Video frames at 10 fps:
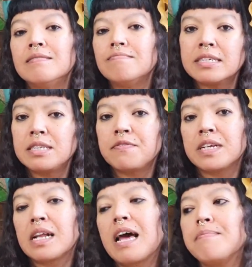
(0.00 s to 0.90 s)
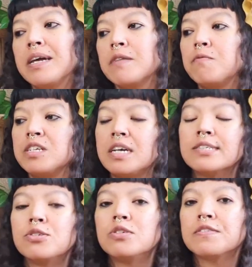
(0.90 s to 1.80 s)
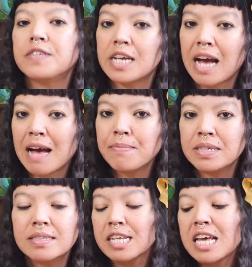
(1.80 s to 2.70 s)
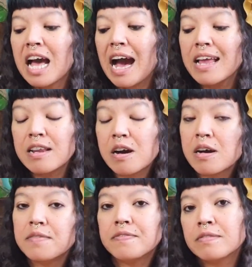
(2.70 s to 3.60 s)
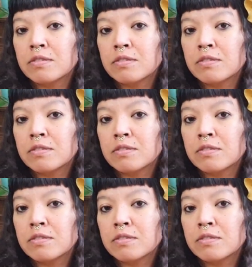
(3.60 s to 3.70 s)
the different climate and what yarn to use for the garments, I love